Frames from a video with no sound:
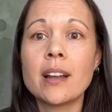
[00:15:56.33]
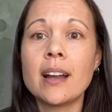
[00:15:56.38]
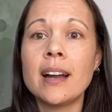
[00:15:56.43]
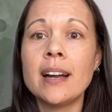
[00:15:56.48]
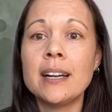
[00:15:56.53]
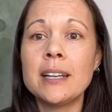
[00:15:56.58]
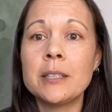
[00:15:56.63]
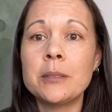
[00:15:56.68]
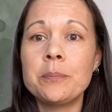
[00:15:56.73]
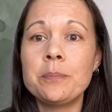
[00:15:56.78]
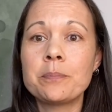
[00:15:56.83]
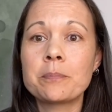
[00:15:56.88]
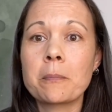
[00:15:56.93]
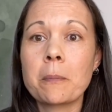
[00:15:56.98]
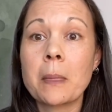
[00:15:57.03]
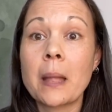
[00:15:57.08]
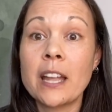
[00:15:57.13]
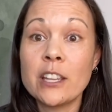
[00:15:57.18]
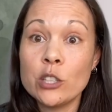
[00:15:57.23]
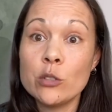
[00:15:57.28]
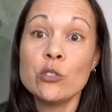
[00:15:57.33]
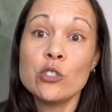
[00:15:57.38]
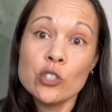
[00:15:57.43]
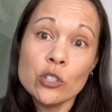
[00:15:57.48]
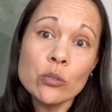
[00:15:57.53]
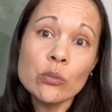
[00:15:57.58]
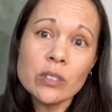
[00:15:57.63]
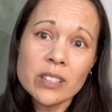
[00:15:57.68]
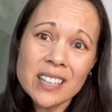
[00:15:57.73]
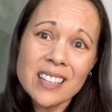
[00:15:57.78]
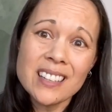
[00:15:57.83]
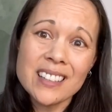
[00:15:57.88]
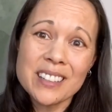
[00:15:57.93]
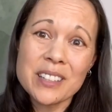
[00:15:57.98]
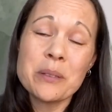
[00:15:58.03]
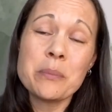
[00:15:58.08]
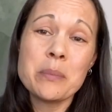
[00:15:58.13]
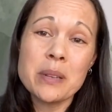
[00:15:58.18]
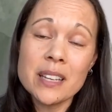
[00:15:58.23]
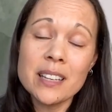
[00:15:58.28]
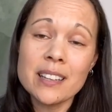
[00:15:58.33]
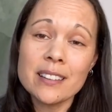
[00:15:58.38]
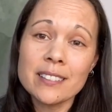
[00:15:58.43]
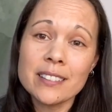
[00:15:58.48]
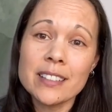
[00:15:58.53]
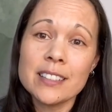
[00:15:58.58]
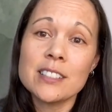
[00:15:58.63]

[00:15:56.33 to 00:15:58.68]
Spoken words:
and you do need it immediately.